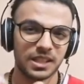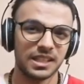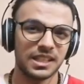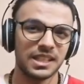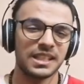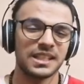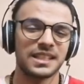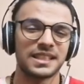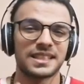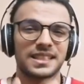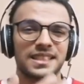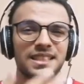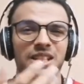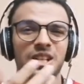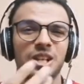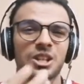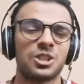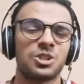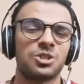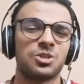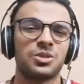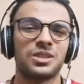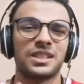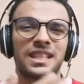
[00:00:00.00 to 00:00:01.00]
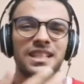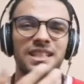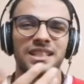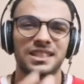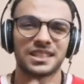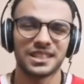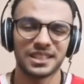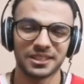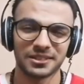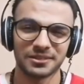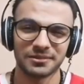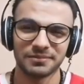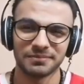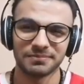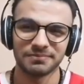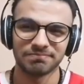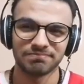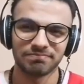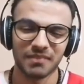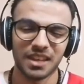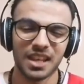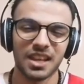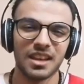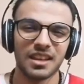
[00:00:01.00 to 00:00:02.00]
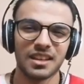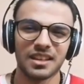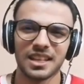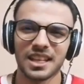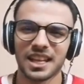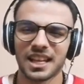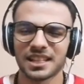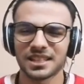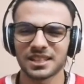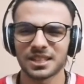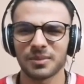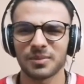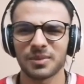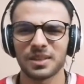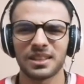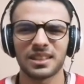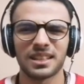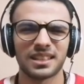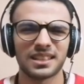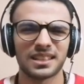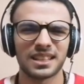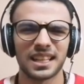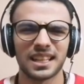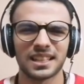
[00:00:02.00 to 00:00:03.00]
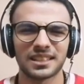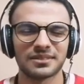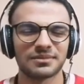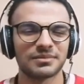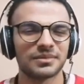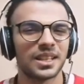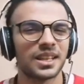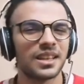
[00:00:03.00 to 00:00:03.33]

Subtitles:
its conjugation. Yeah, something like that.